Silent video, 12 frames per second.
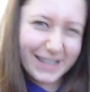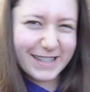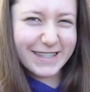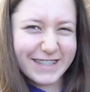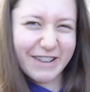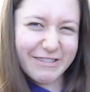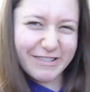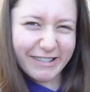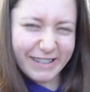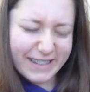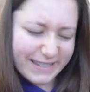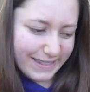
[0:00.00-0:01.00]
So
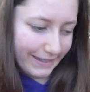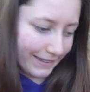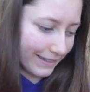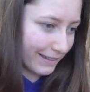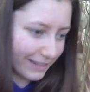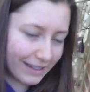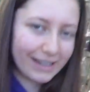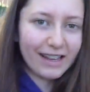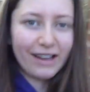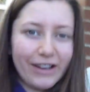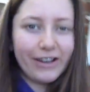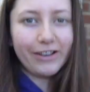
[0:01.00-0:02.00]
noisy.
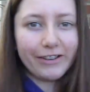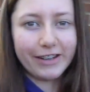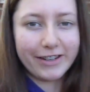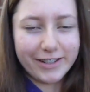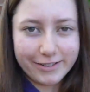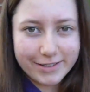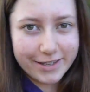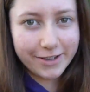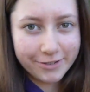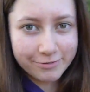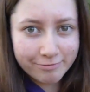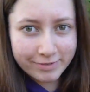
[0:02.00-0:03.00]
Okie doke.
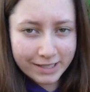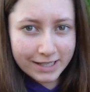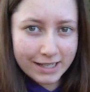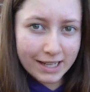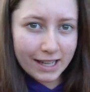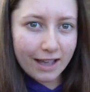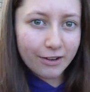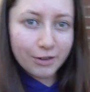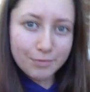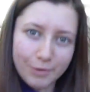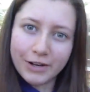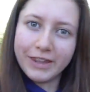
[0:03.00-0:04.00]
So,
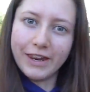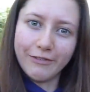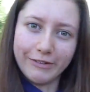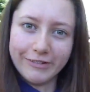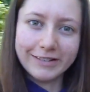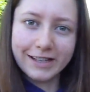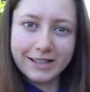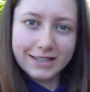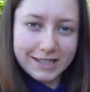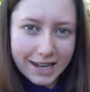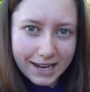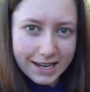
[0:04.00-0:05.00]
good morning everyone.
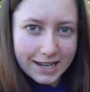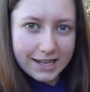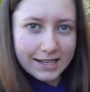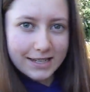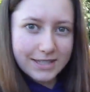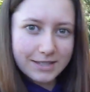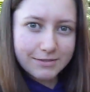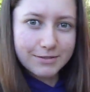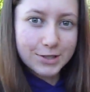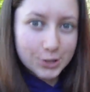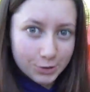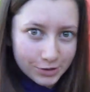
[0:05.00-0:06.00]
Today is
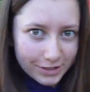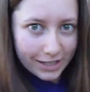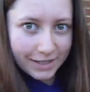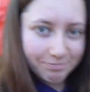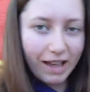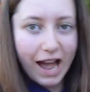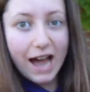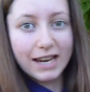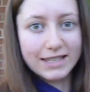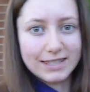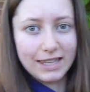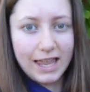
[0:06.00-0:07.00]
Sunday and
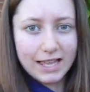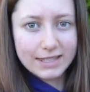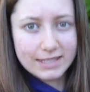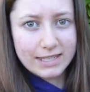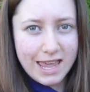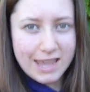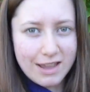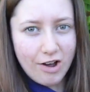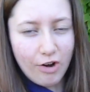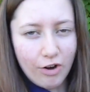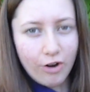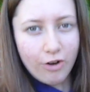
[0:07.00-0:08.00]
it's the last day
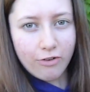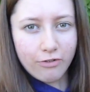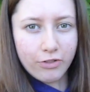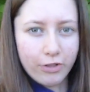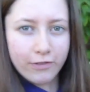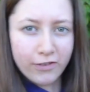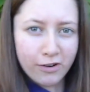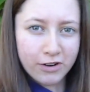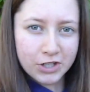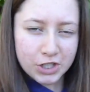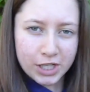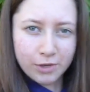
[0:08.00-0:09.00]
of the
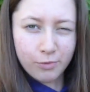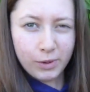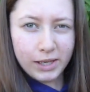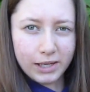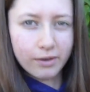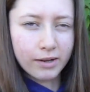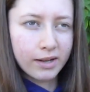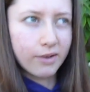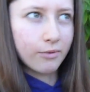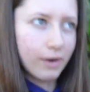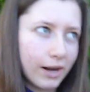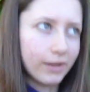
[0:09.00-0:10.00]
foraging week.
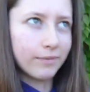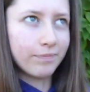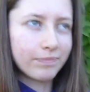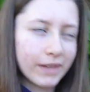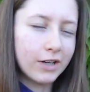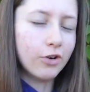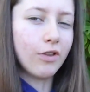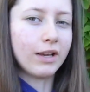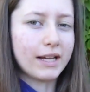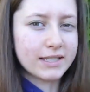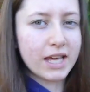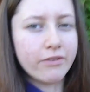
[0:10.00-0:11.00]
Well, not the
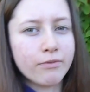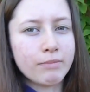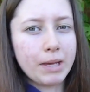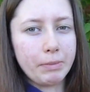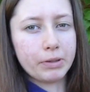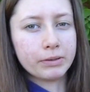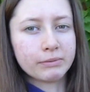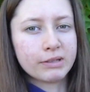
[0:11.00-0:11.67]
last day for me, but